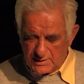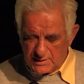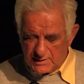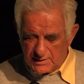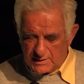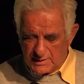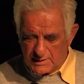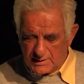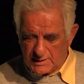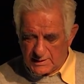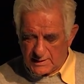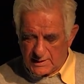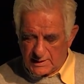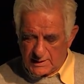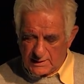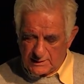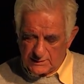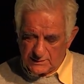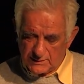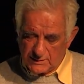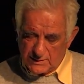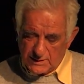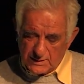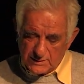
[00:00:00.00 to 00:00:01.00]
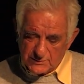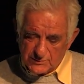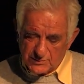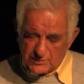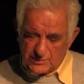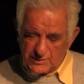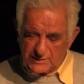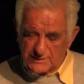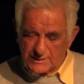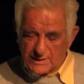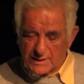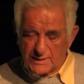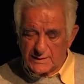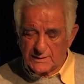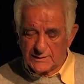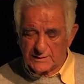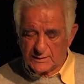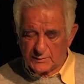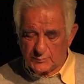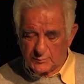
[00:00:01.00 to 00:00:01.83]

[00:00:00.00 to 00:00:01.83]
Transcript: and later Italian and